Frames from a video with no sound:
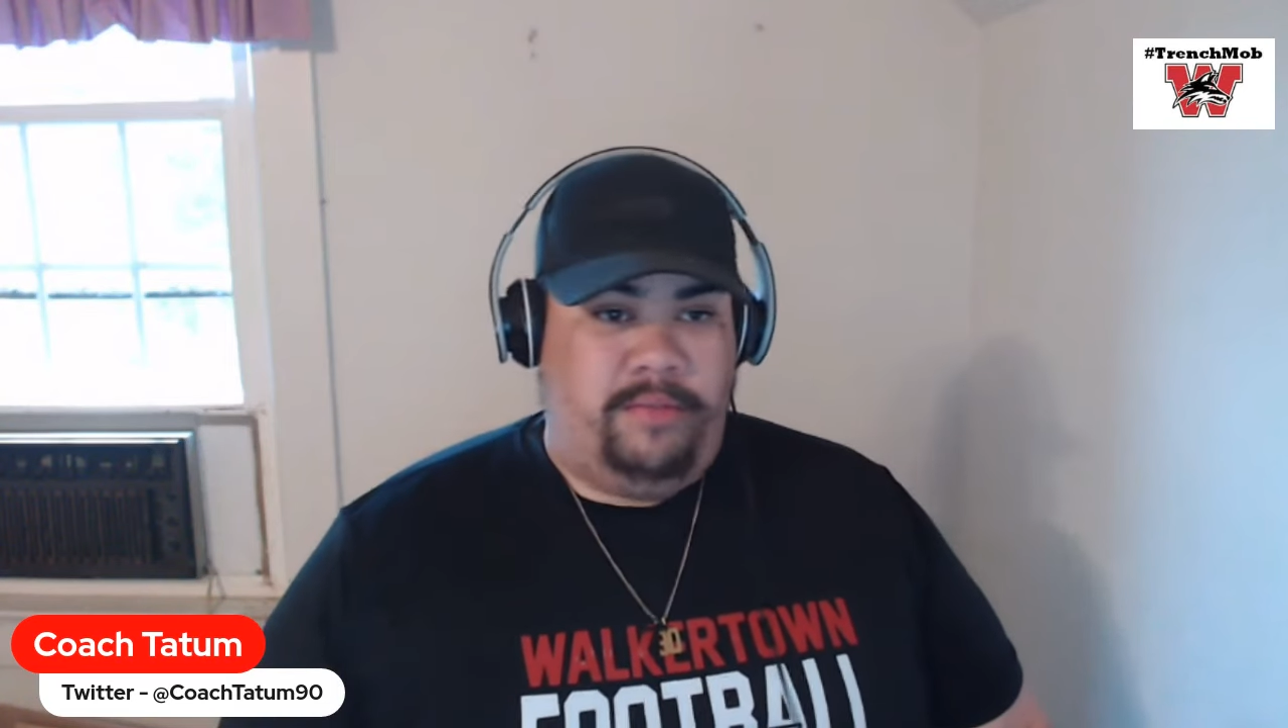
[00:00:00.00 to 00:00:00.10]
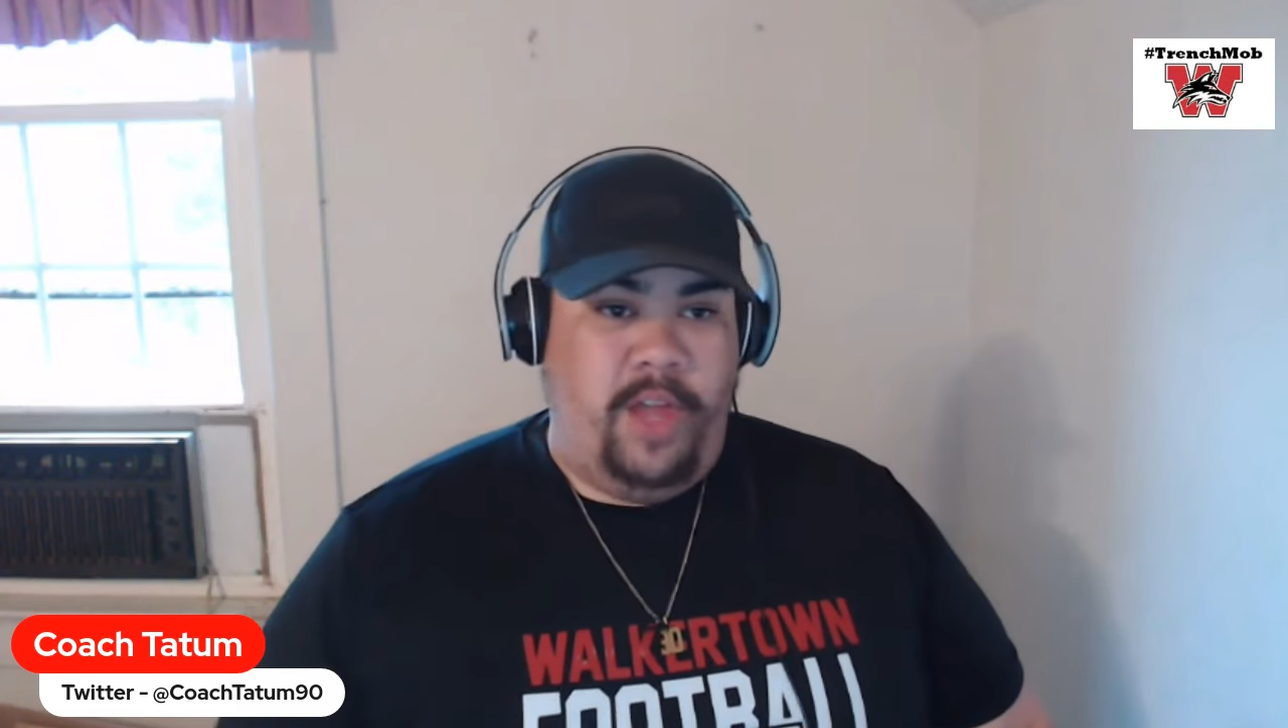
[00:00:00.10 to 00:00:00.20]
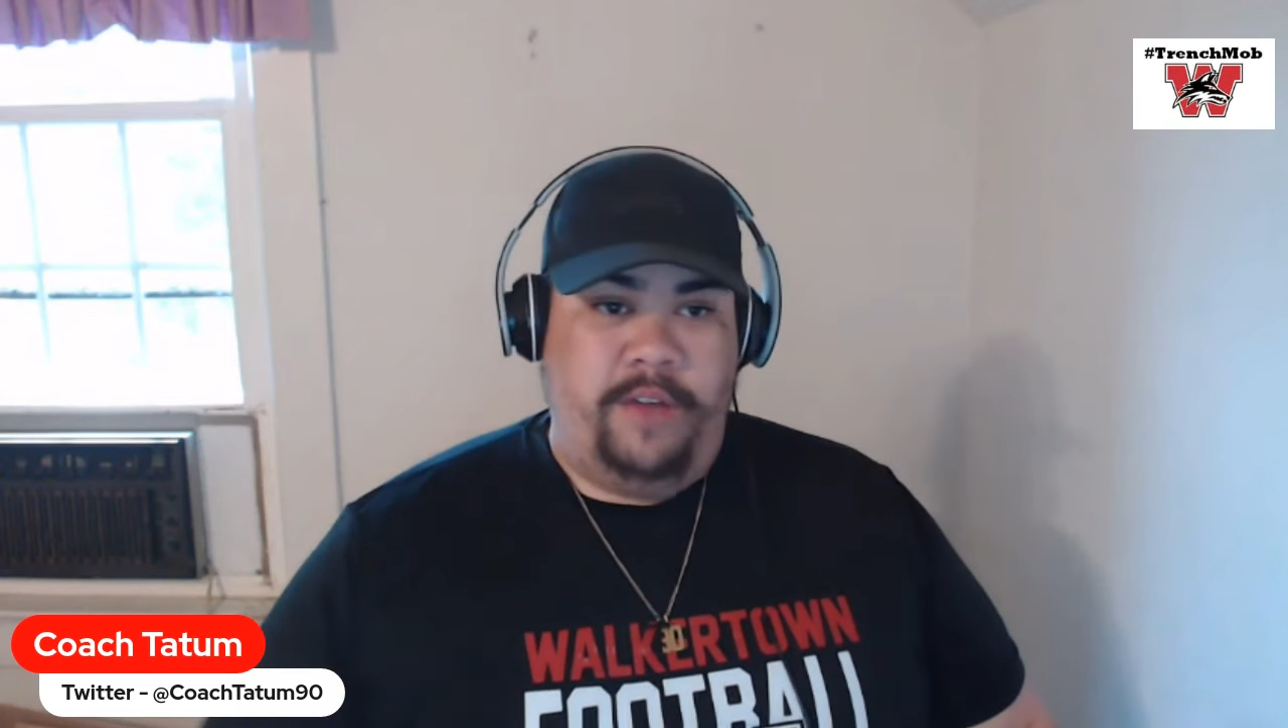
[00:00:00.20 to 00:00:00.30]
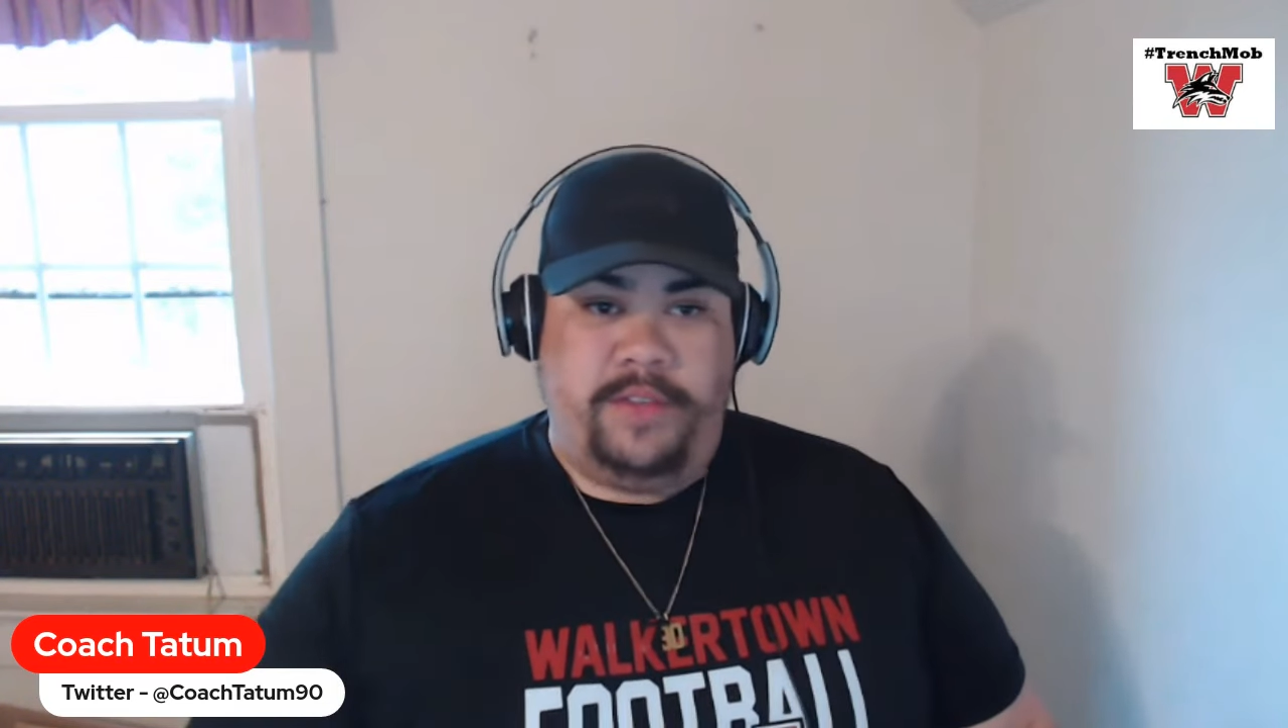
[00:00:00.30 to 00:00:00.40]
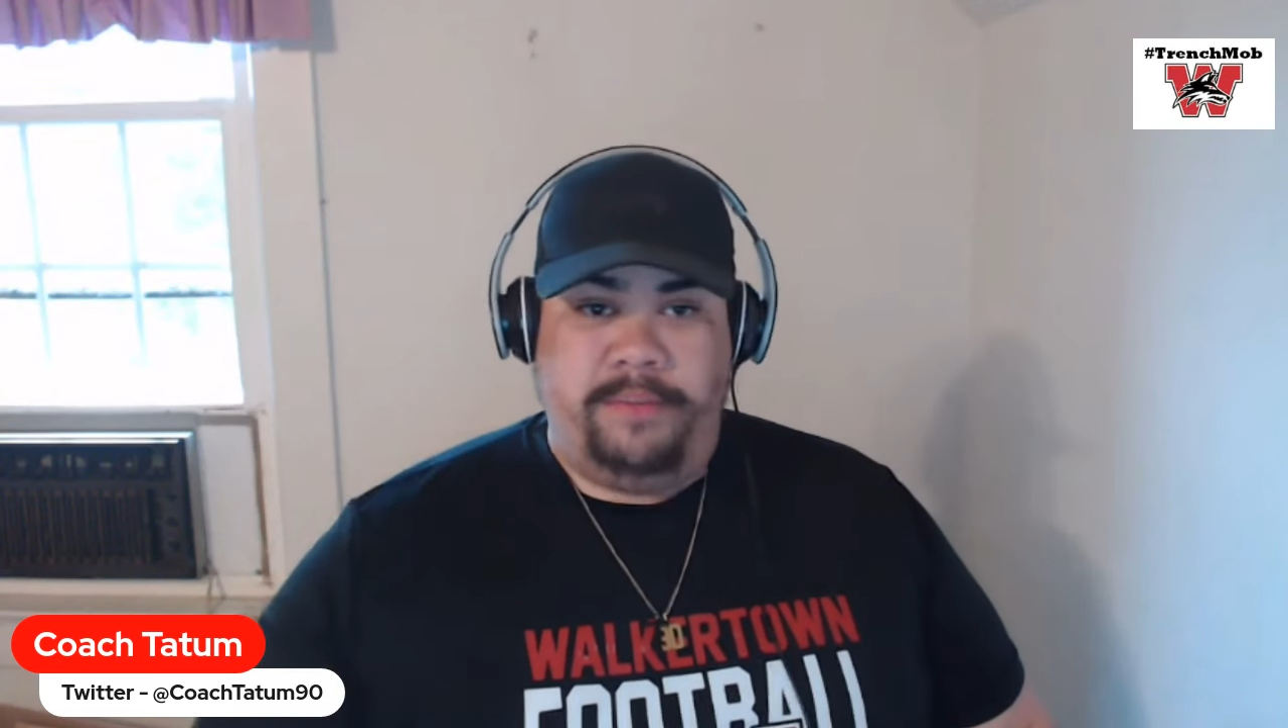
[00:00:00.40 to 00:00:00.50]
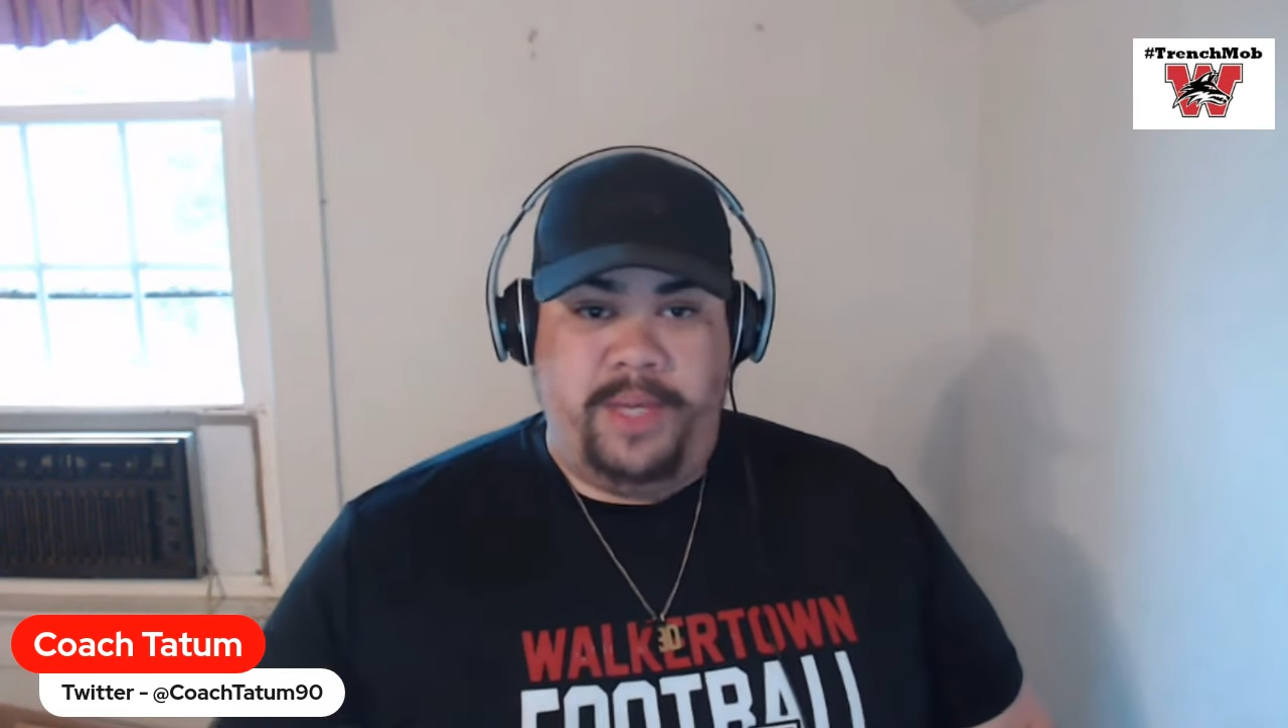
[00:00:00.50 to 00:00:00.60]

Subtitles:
Love to